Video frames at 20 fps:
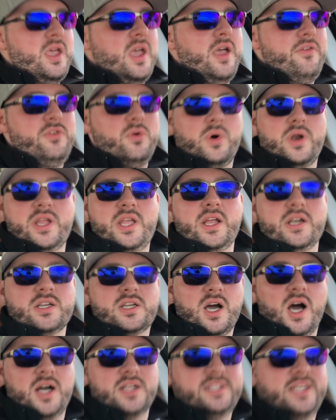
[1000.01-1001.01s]
If you want to get in
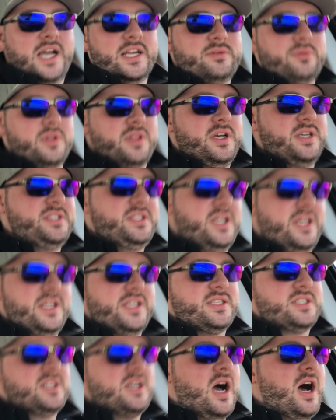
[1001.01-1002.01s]
contact with us, it
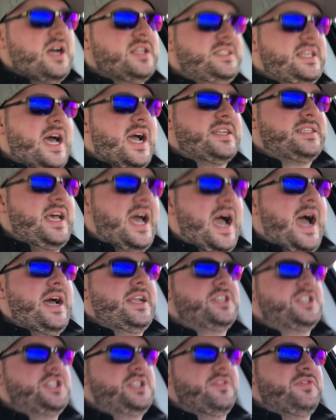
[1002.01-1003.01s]
is
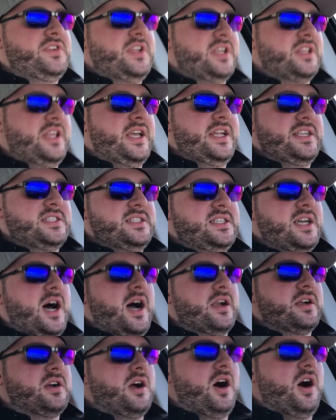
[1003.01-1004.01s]

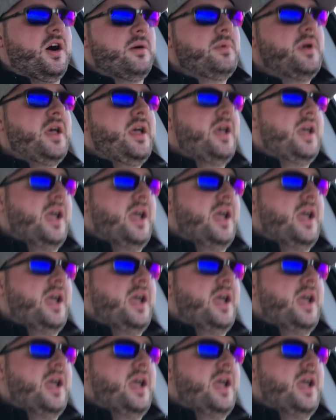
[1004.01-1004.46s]
contact@shiftinglanes.com.